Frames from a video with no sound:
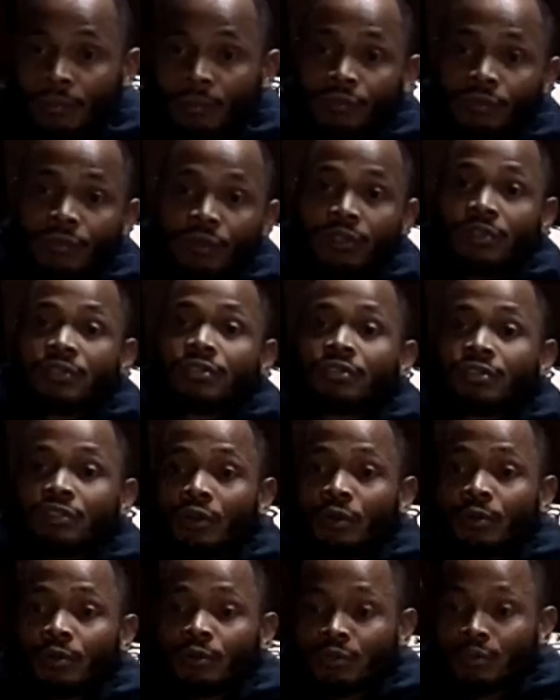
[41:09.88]
does
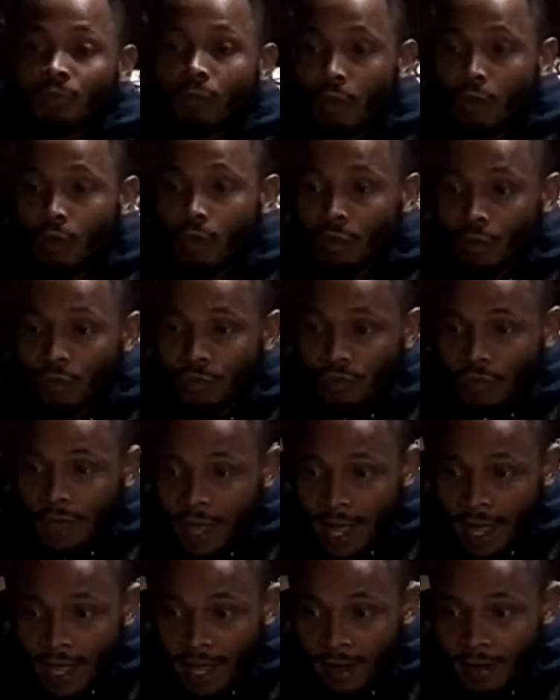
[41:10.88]
those morals
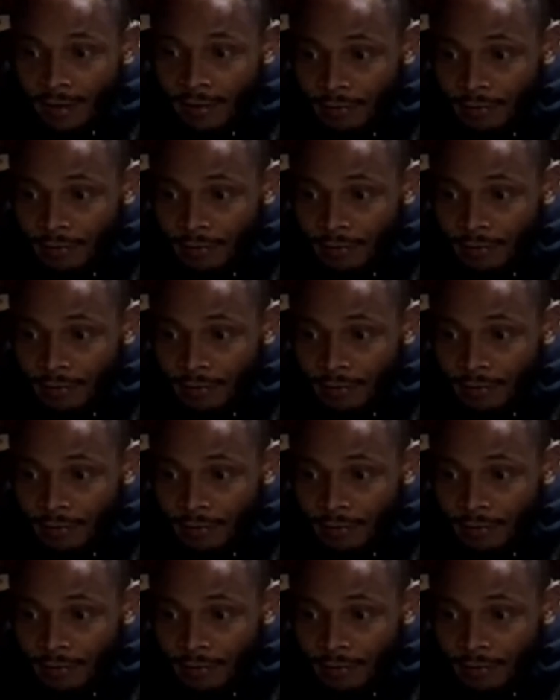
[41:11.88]
have